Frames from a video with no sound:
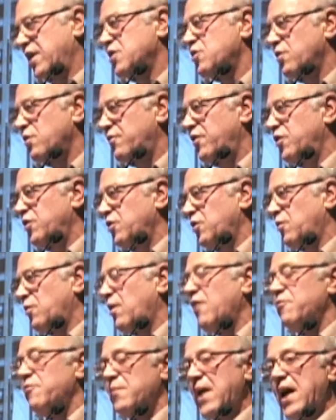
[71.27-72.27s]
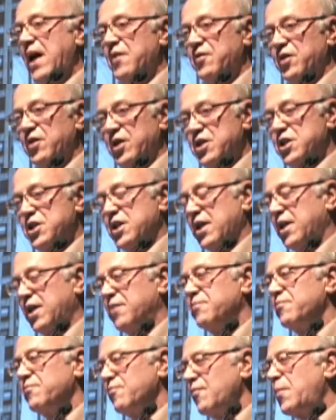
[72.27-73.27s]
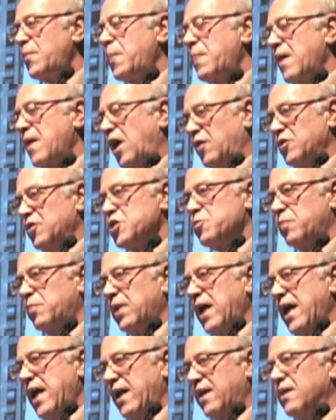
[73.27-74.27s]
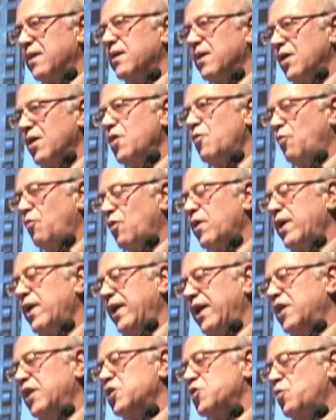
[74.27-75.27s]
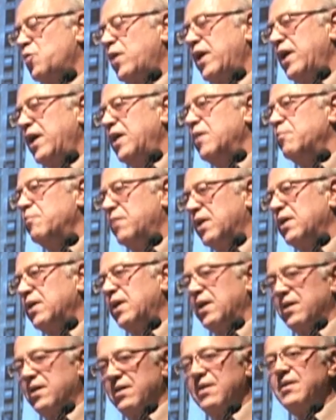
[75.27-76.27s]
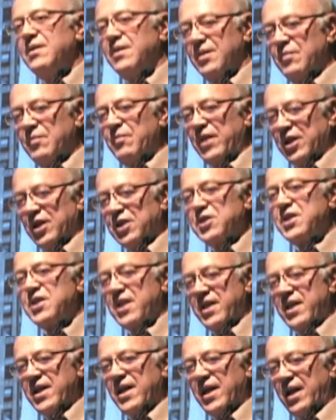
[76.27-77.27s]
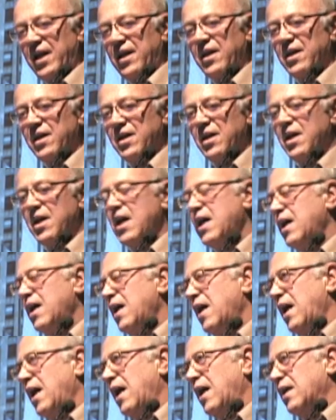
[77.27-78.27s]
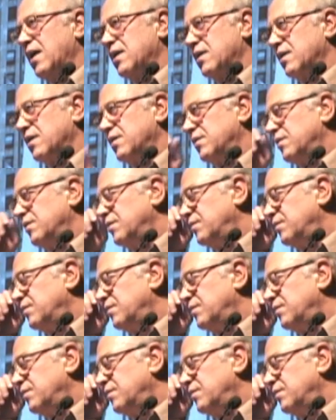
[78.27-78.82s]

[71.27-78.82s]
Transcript: So if you do the rough math, you can say, on this planet, we're eating 20 billion meals a day. And